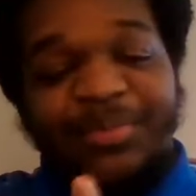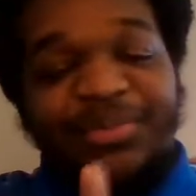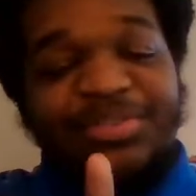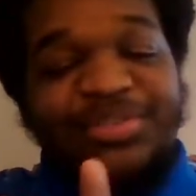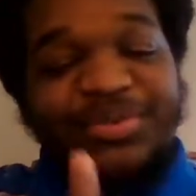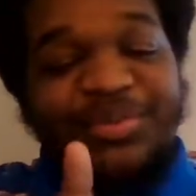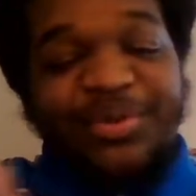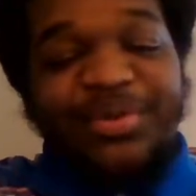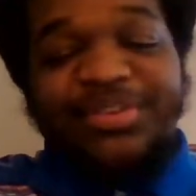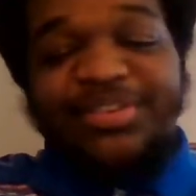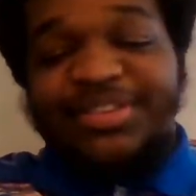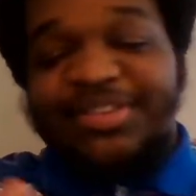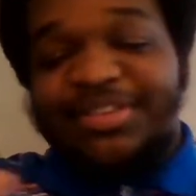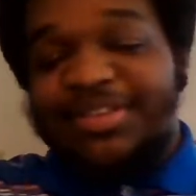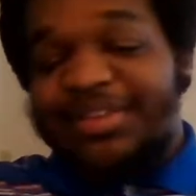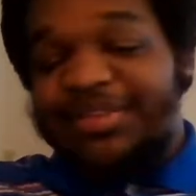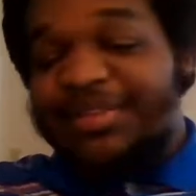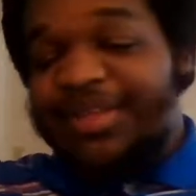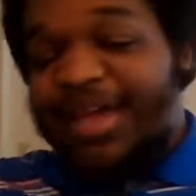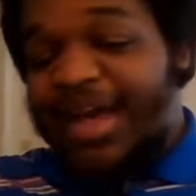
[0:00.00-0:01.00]
with
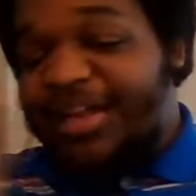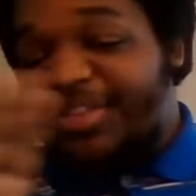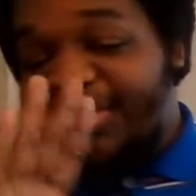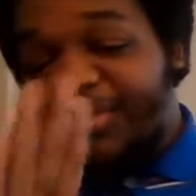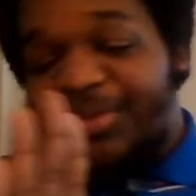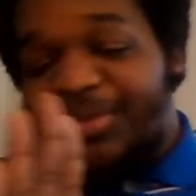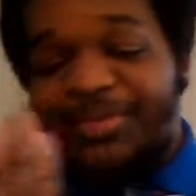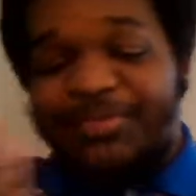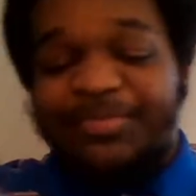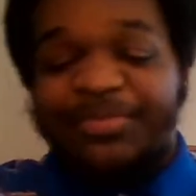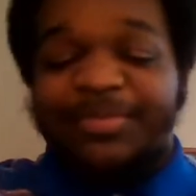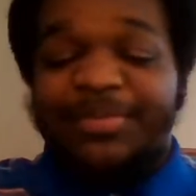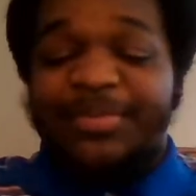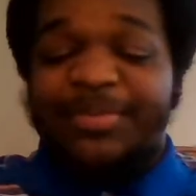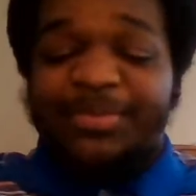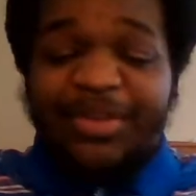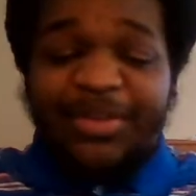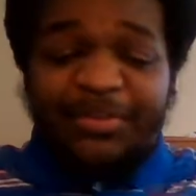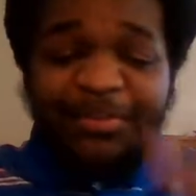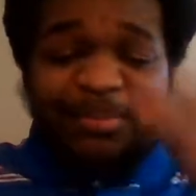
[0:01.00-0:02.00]
towards the only
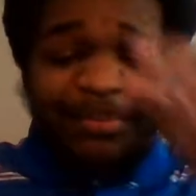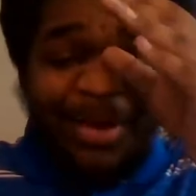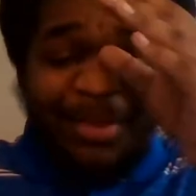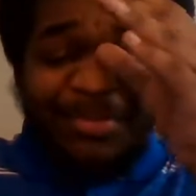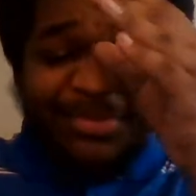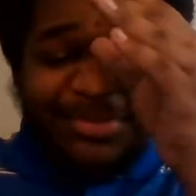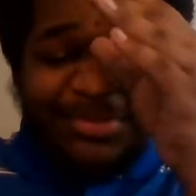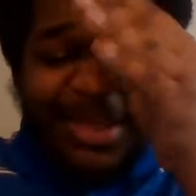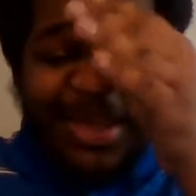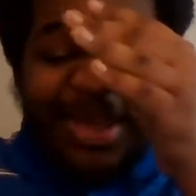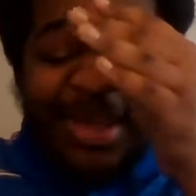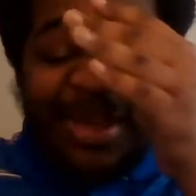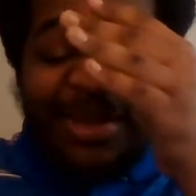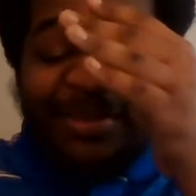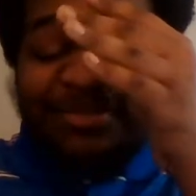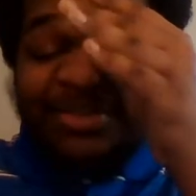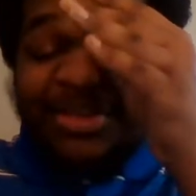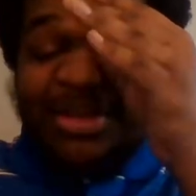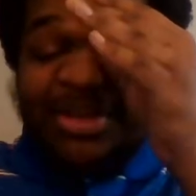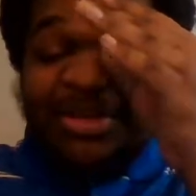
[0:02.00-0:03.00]
problems I
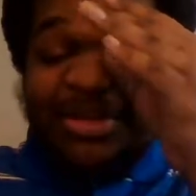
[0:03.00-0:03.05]
have